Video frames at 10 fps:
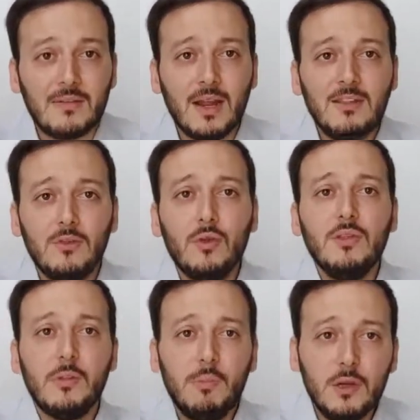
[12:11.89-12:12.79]
right? You don't
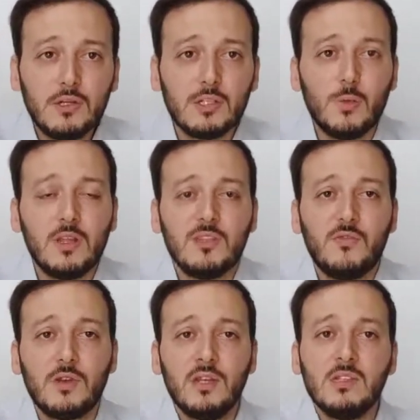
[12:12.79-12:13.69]
need to purchase someone else
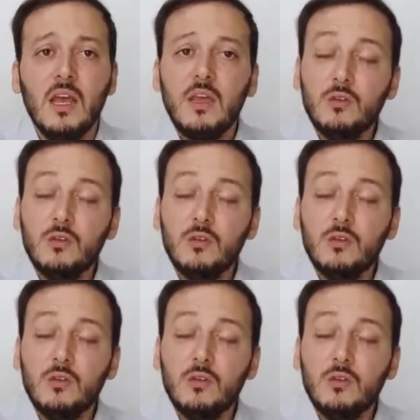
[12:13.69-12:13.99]
for this.